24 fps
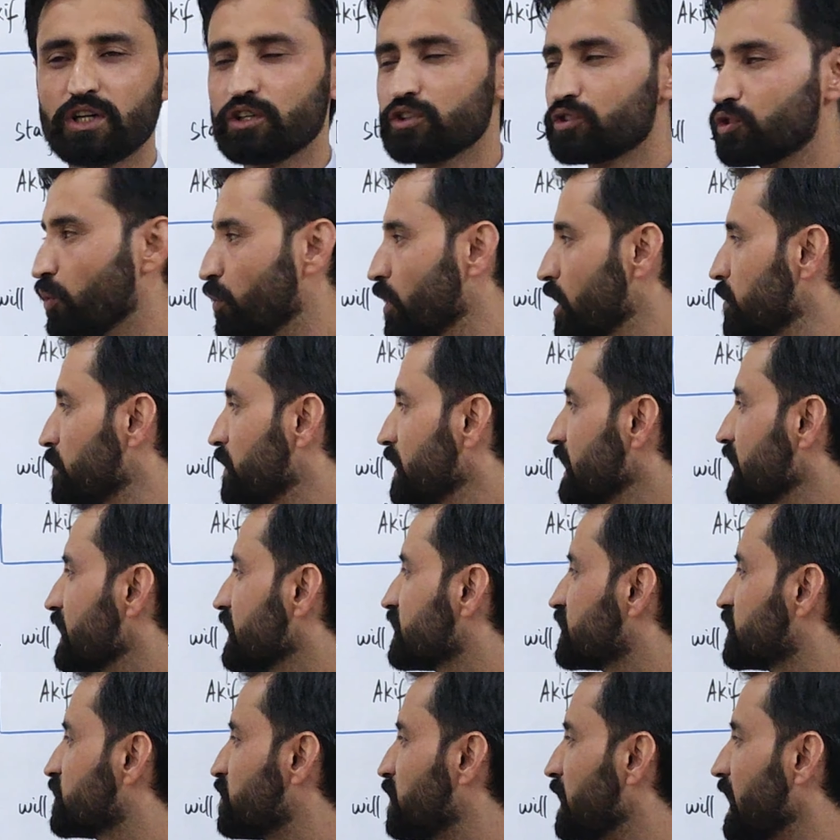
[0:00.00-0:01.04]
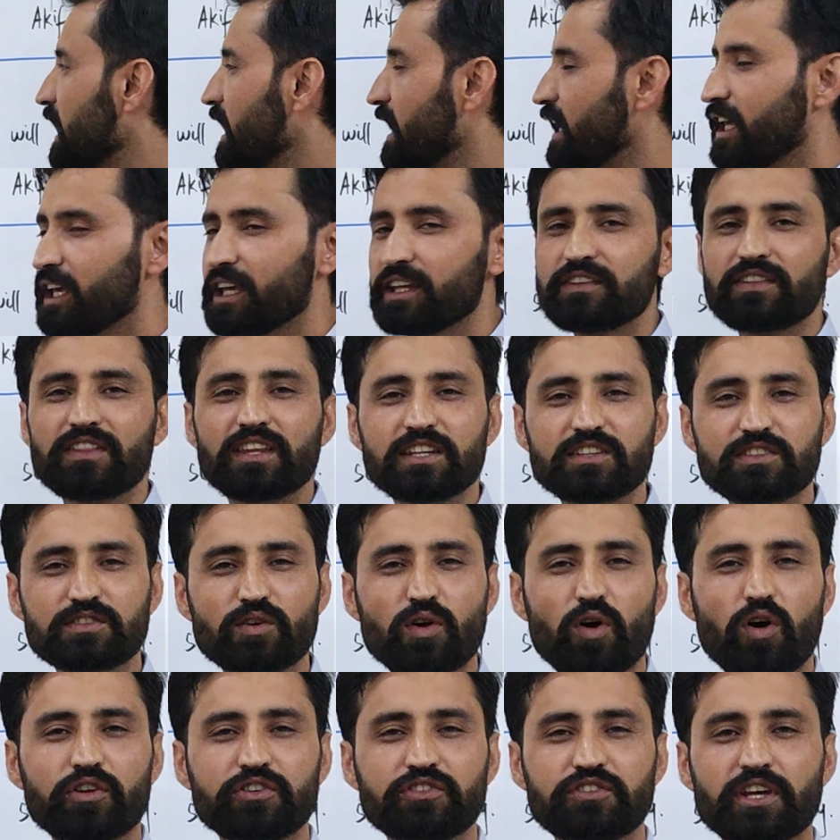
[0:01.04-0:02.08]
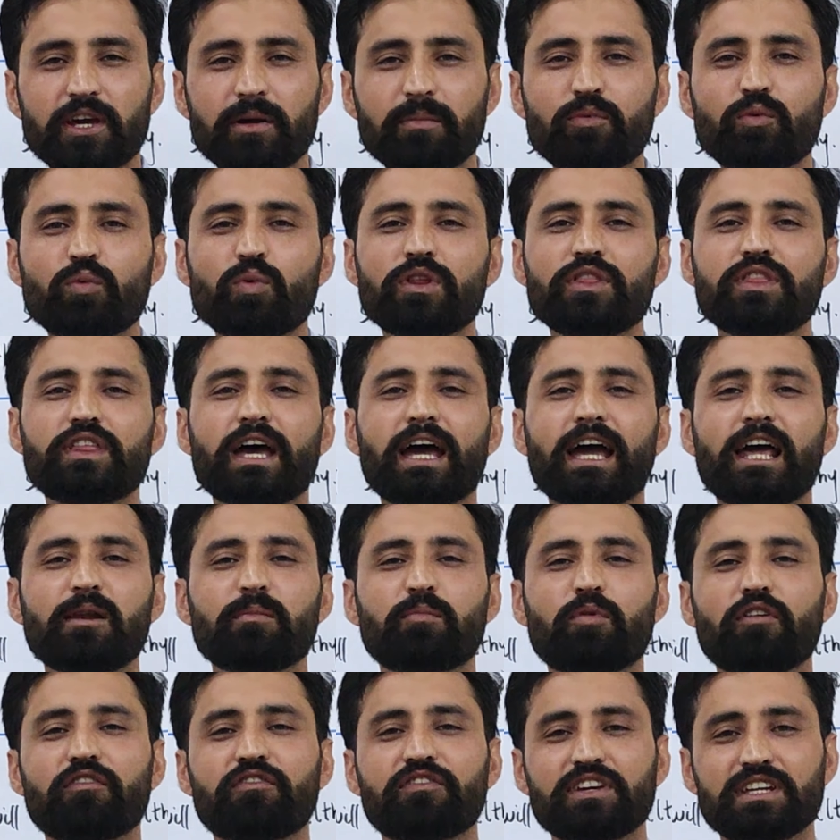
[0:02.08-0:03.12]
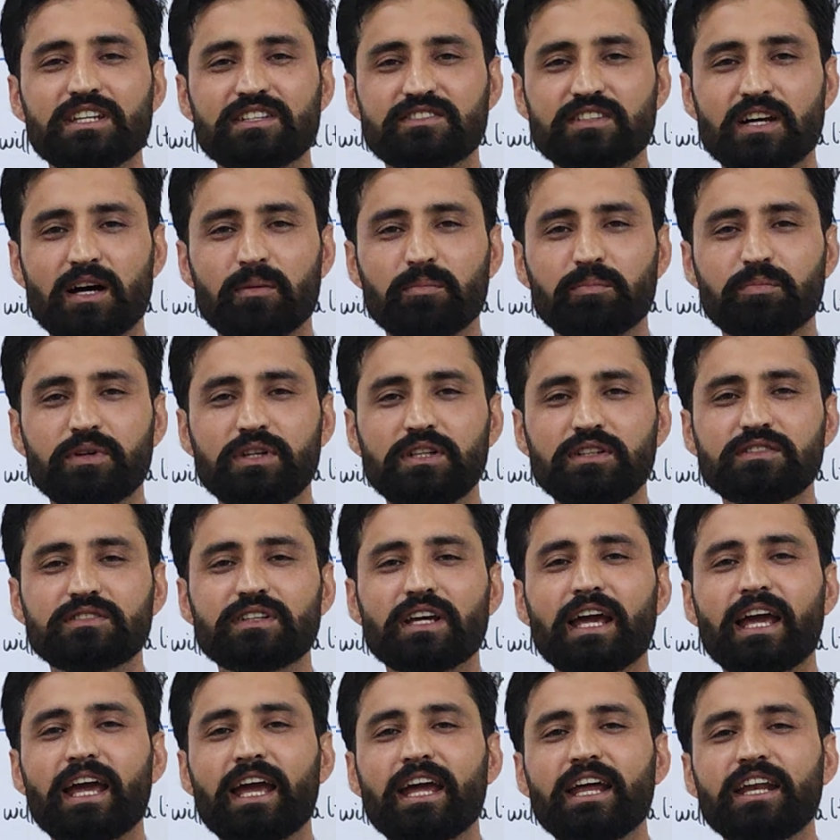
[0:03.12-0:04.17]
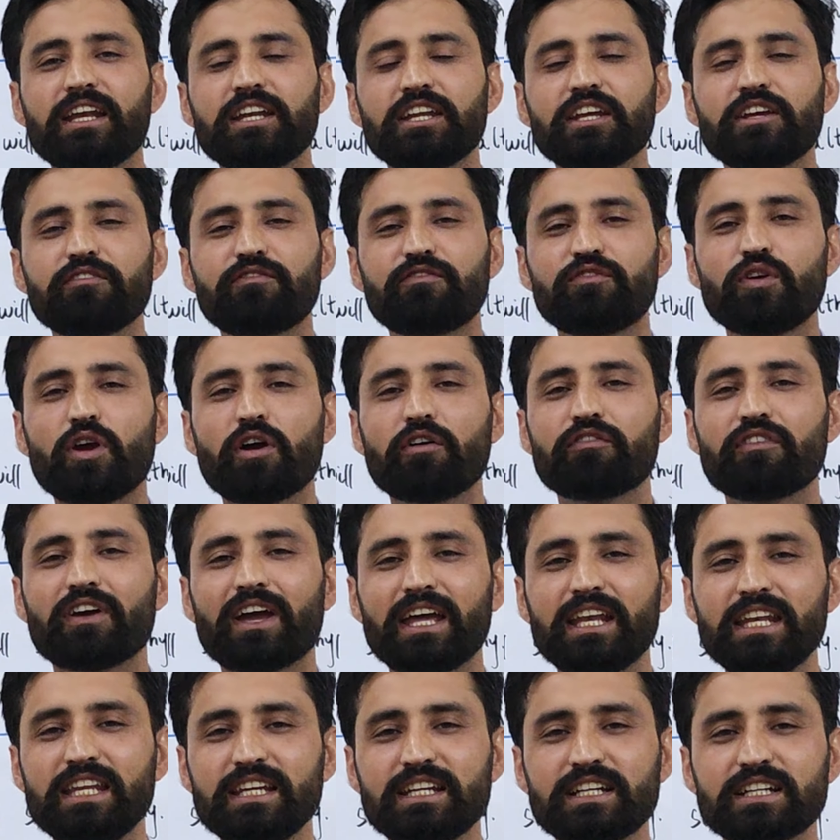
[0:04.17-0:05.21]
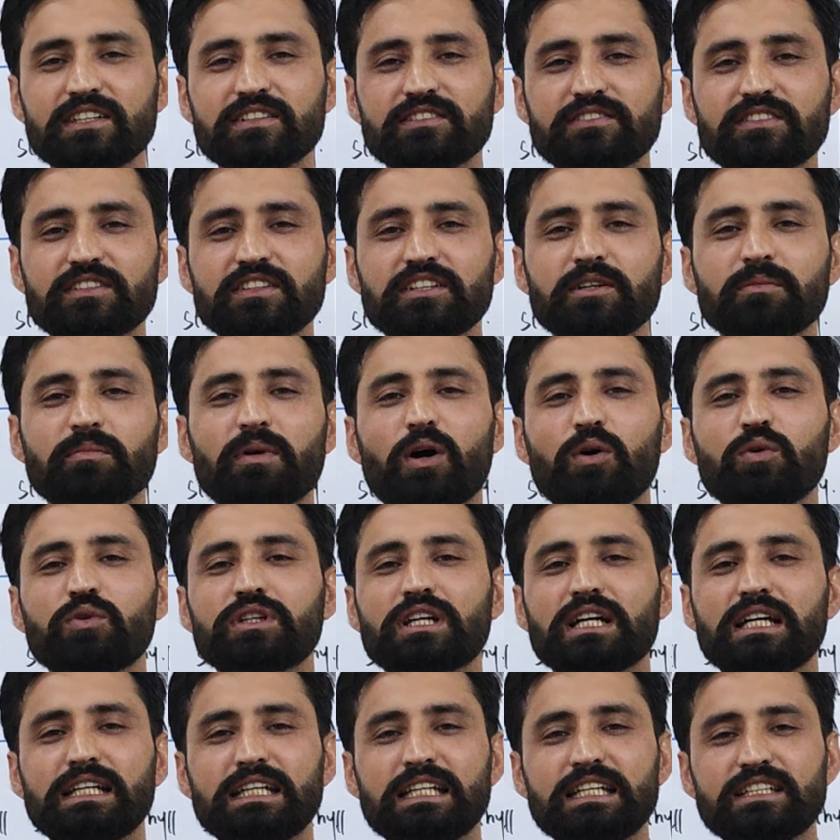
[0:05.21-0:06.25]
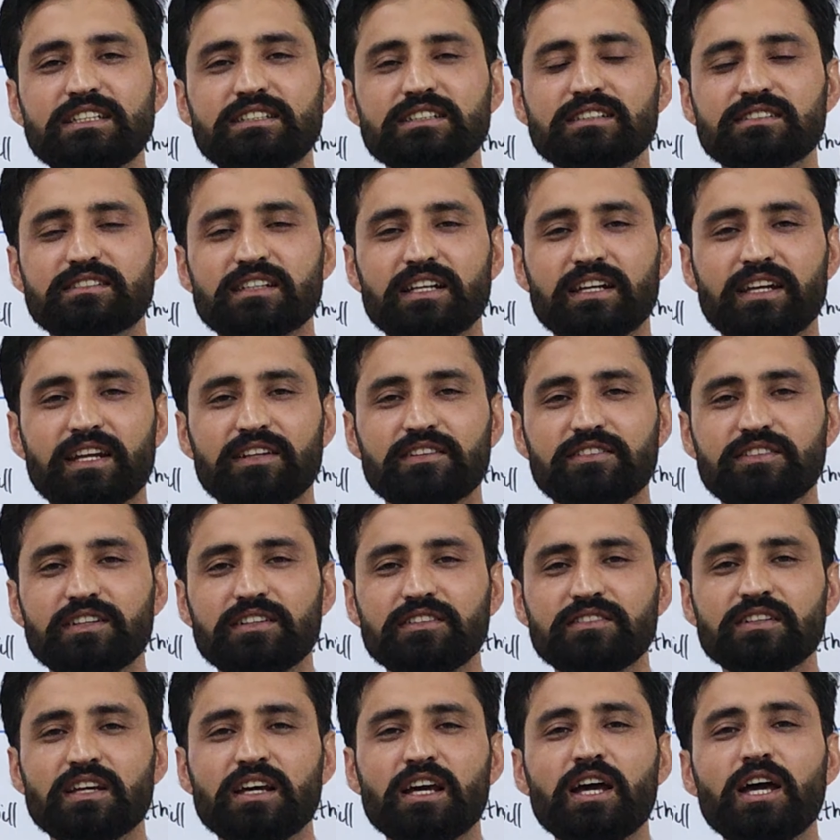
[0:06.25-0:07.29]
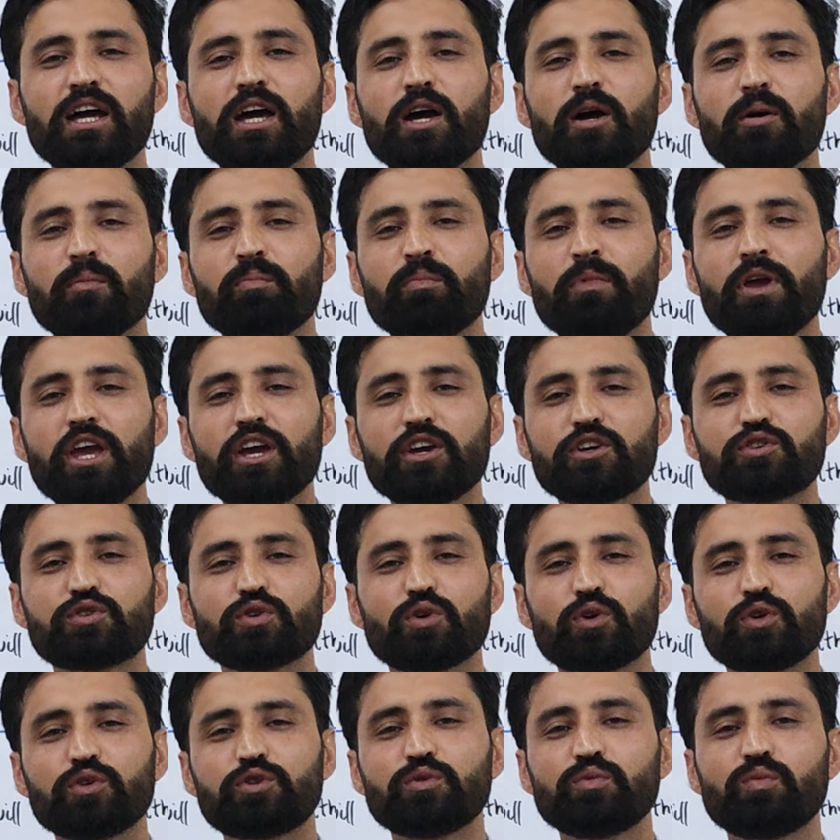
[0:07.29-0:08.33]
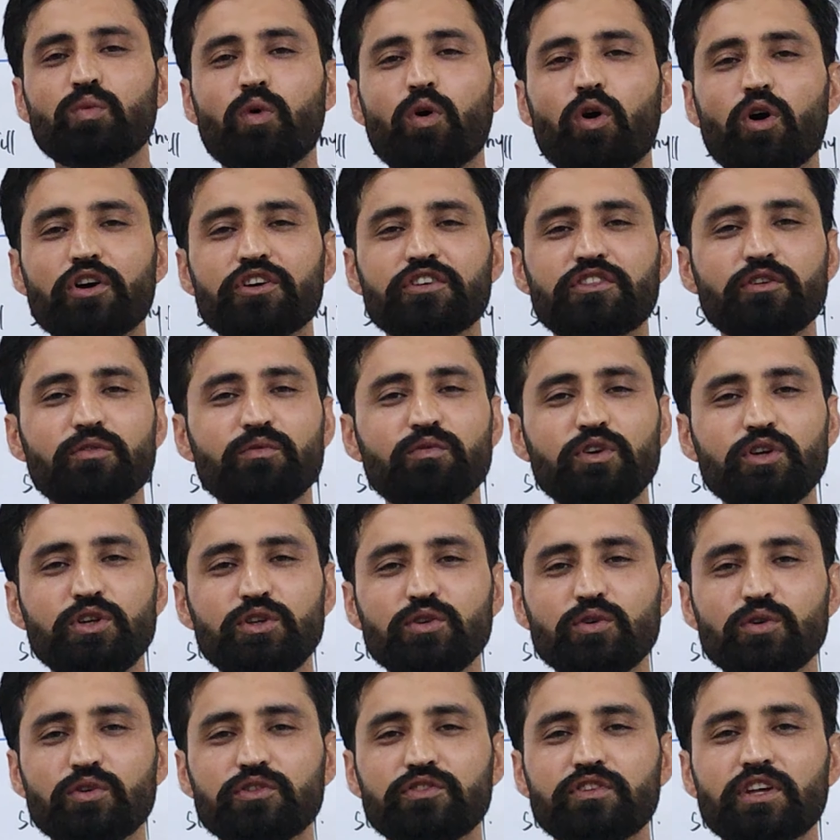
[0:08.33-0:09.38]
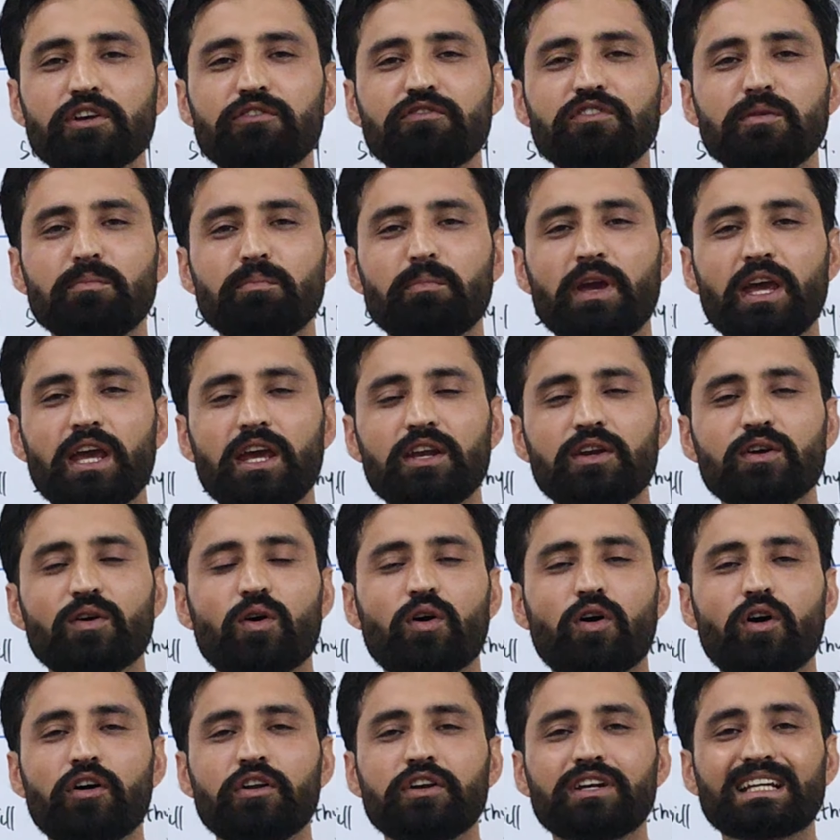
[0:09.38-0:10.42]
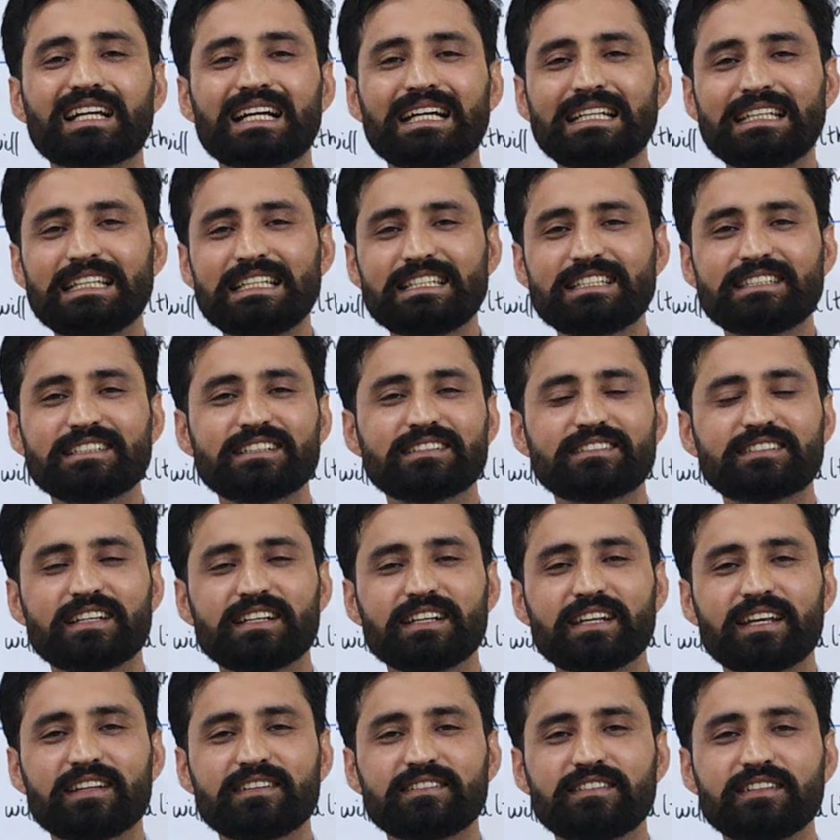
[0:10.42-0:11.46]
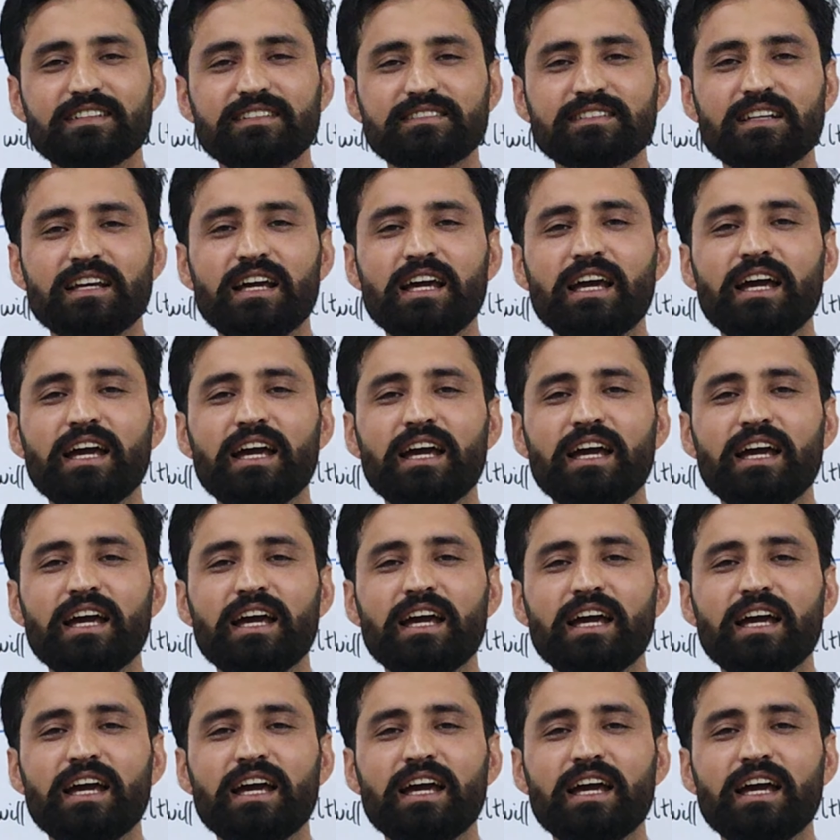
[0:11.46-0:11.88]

So we'll be explaining this concept with the help of examples, and if you have any concern about conditional sentences, make sure to watch the videos that we made on conditional sentences,